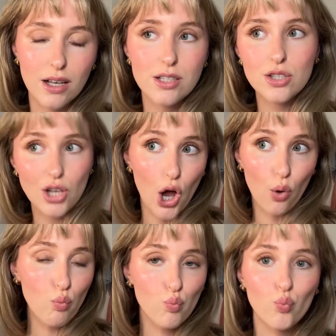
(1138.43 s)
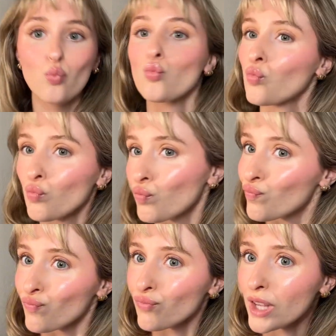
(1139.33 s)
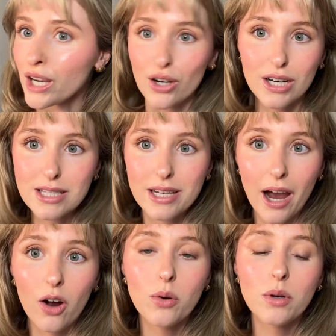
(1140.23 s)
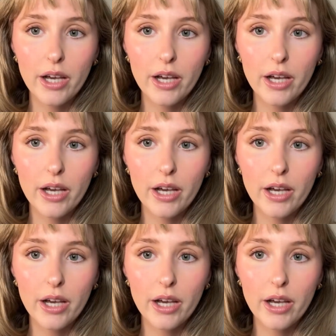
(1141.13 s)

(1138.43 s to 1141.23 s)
So here it is now. I